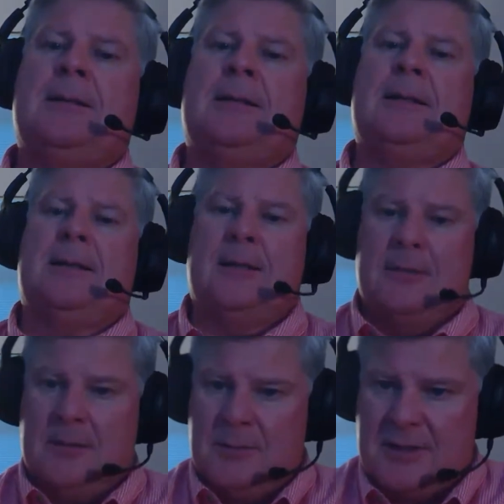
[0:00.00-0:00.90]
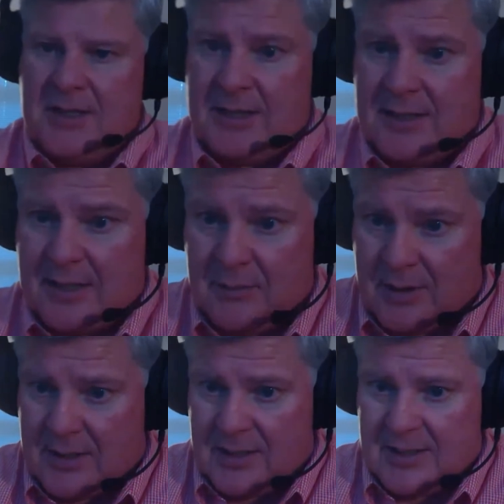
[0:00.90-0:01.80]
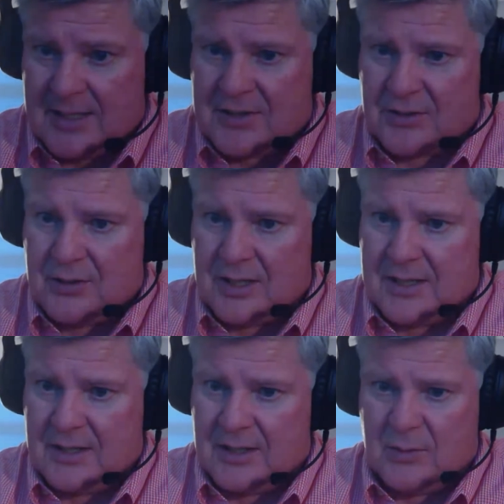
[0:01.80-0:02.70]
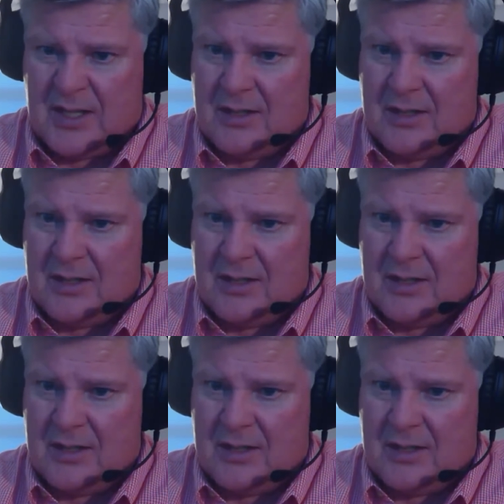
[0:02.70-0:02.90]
Let me take that one. I think that's a good idea.